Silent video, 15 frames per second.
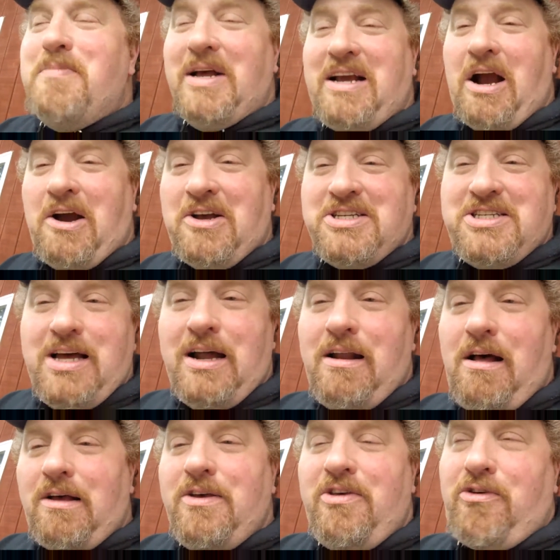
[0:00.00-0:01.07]
Carl's done.
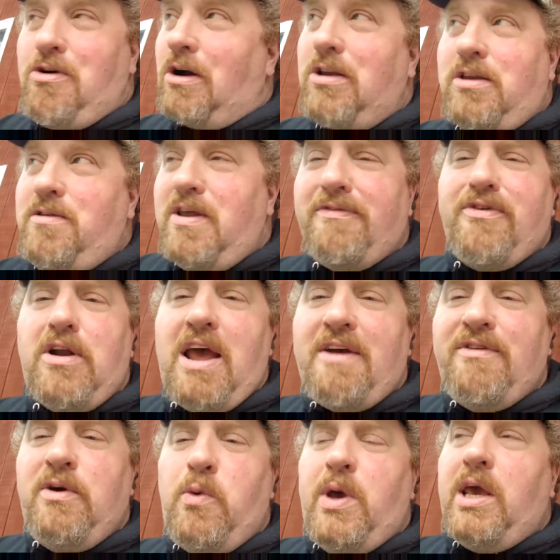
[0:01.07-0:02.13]
He's cooked different
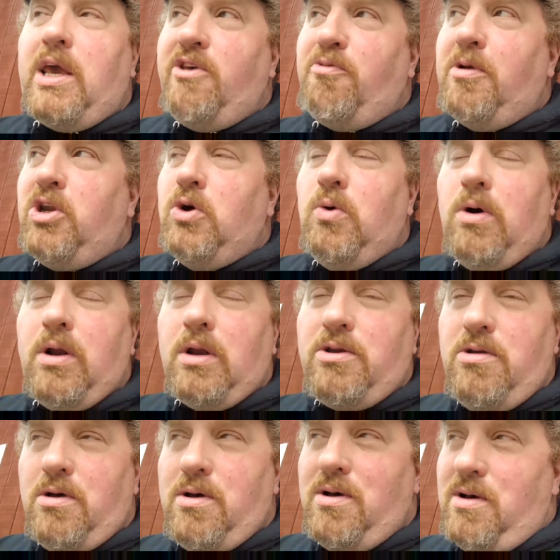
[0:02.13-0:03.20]
every week. He's been doing
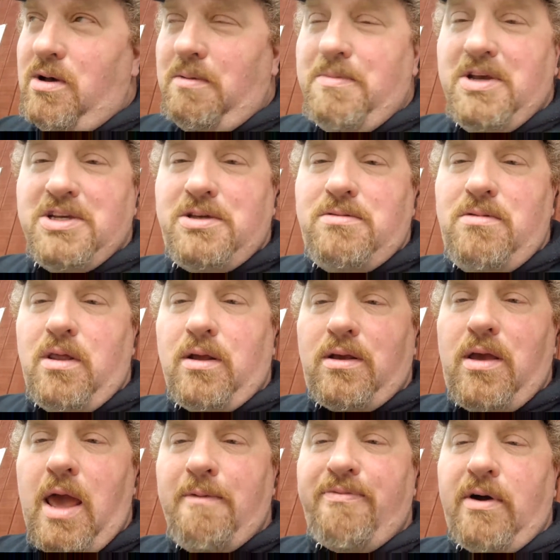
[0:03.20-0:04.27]
the
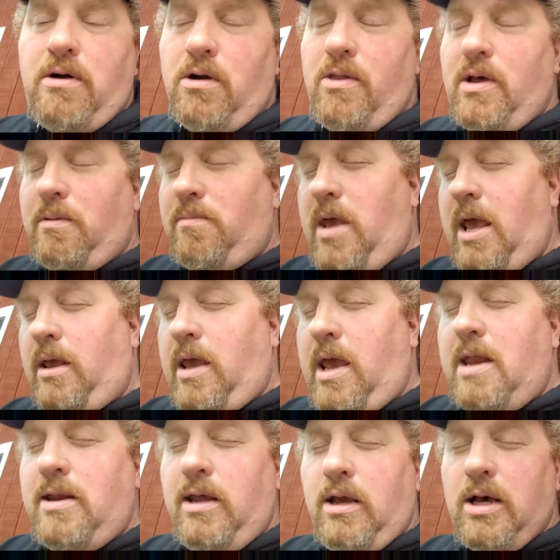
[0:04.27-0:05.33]
campfire or the
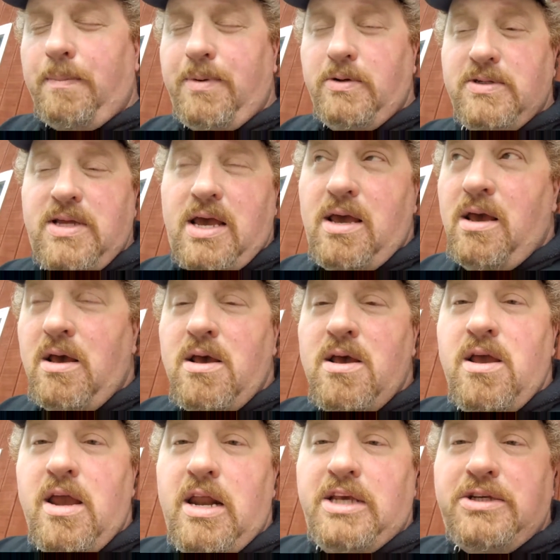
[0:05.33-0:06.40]
canteen cup Tuesday,
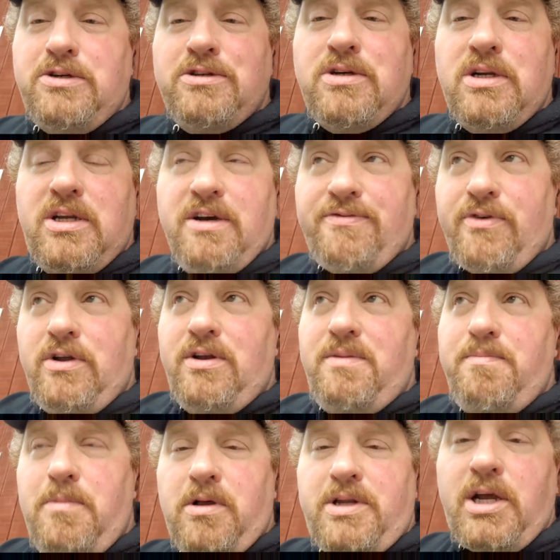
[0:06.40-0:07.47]
and he's used a different
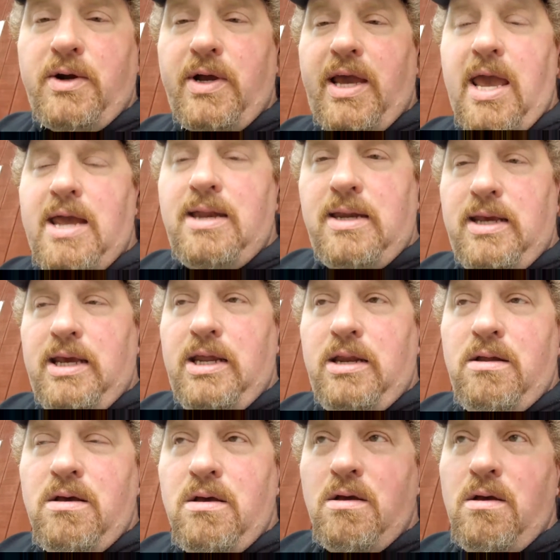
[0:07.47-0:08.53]
military
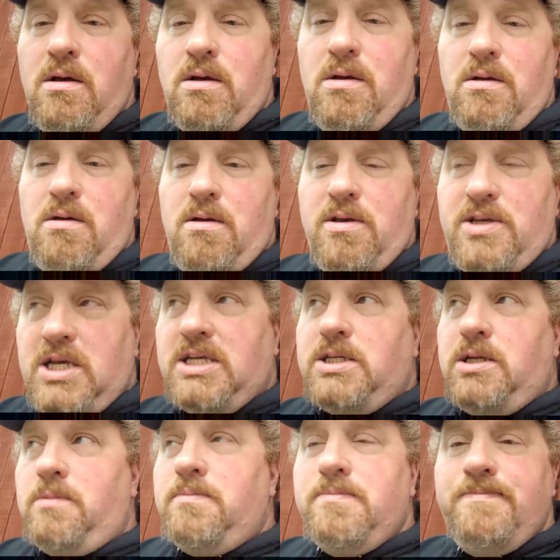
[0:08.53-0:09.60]
canteen
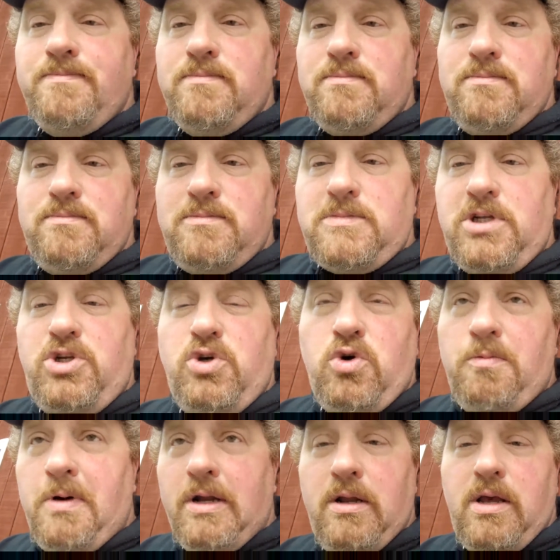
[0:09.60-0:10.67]
system to do
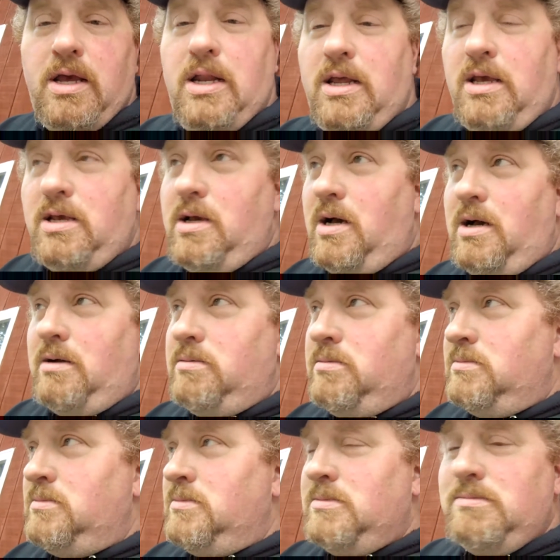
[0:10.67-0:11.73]
them in, and he
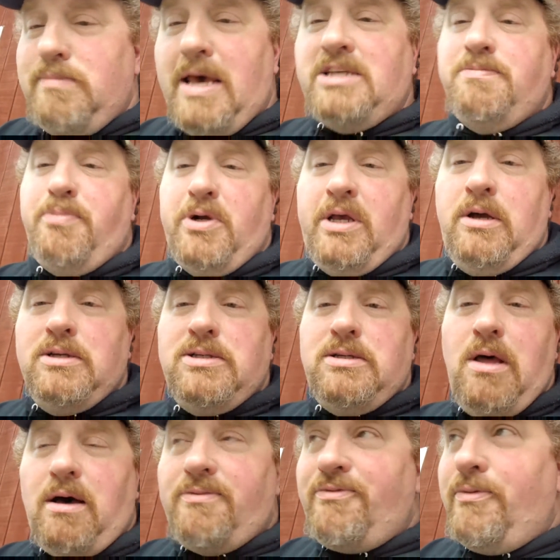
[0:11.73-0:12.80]
makes some pretty good
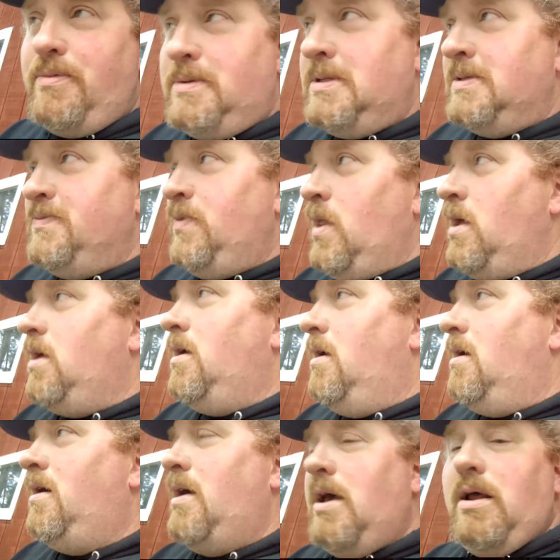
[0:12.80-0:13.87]
stuff.
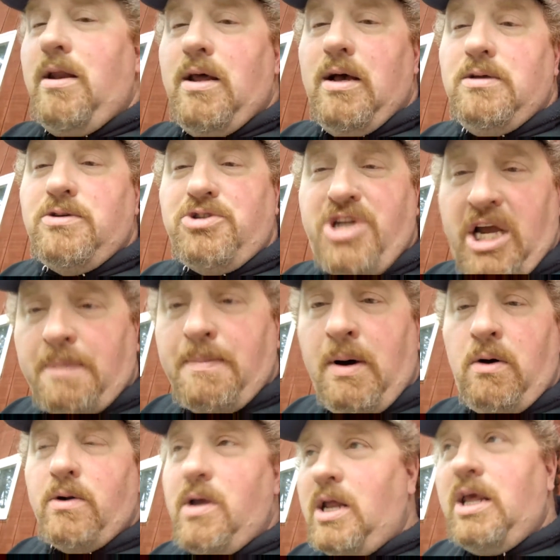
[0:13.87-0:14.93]
And so check him
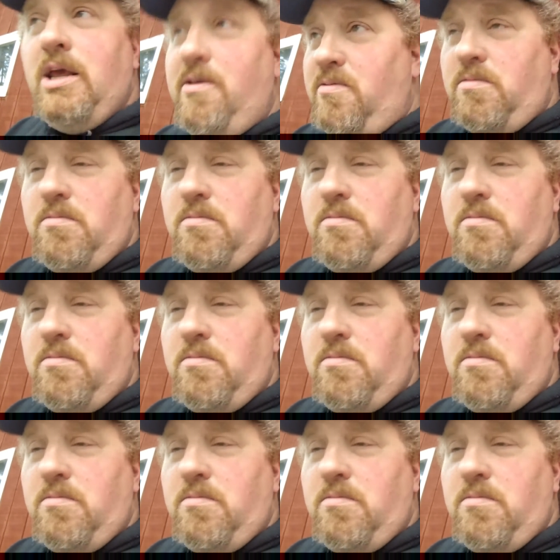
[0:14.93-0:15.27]
out. And he.